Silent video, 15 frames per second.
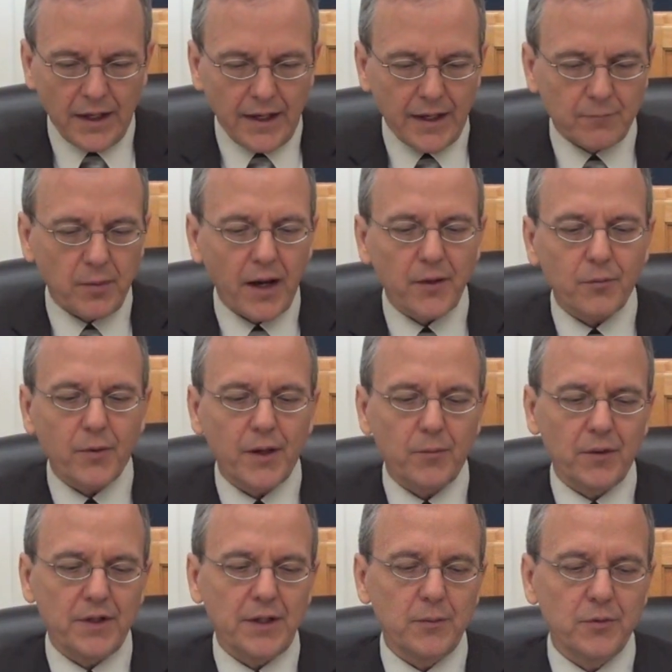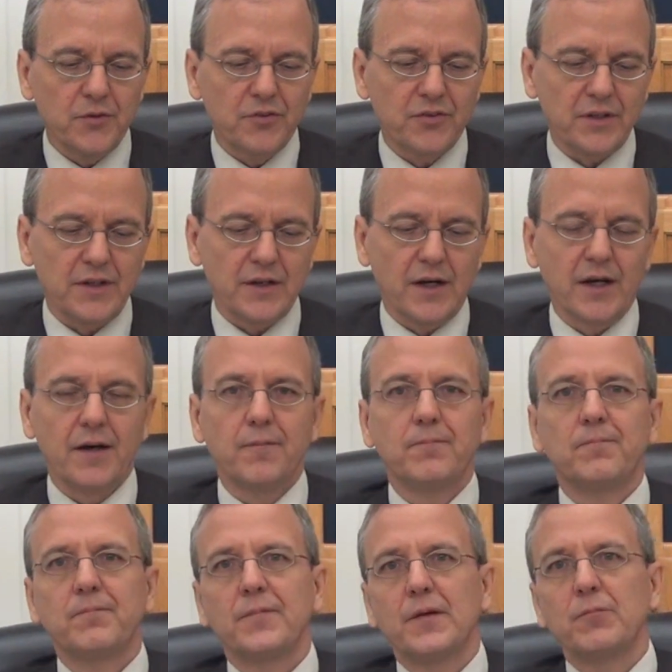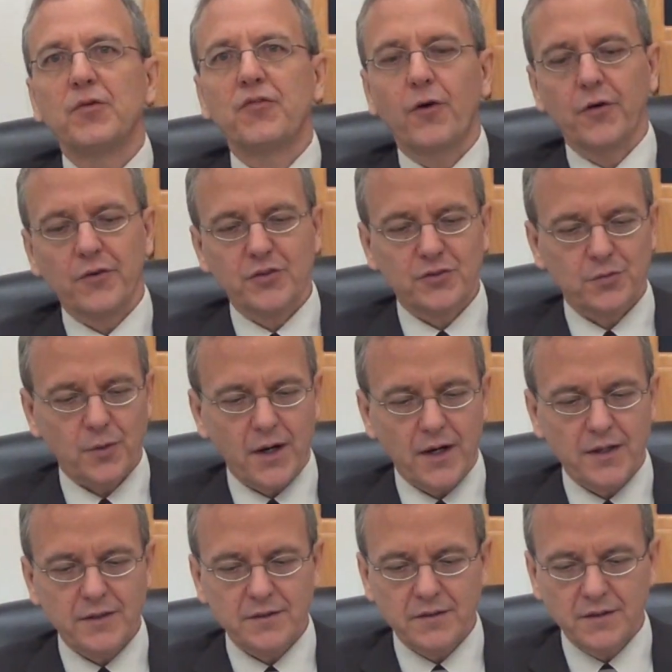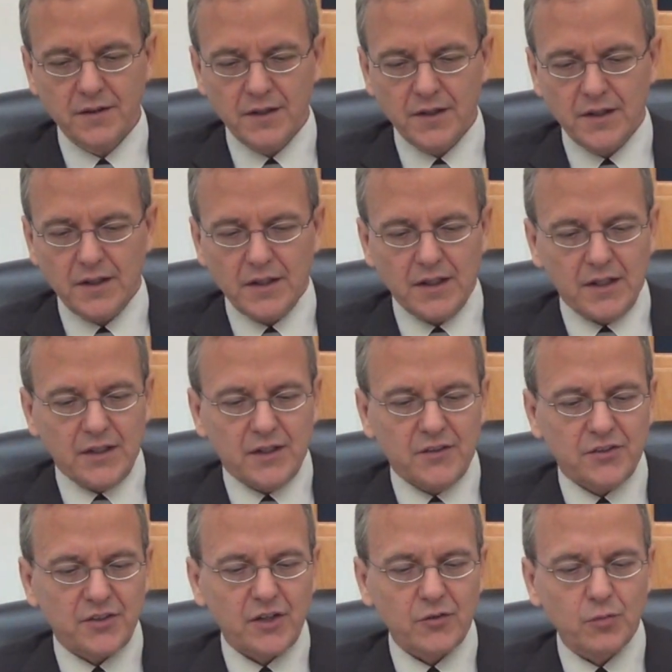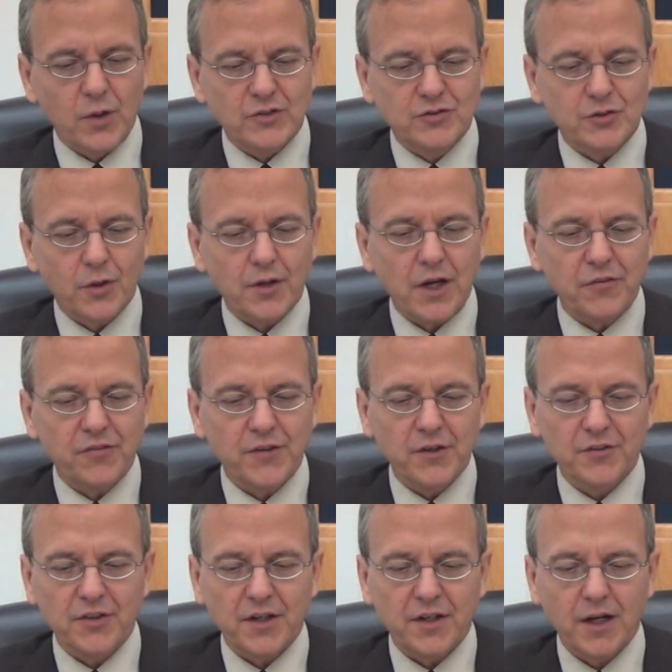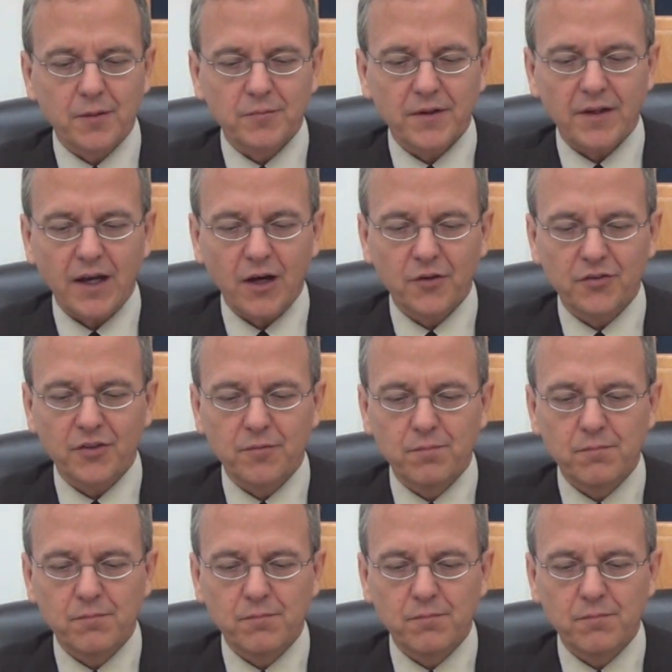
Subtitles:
And by the way, when he was before the shrine, he says, "What joy I feel as I come to the house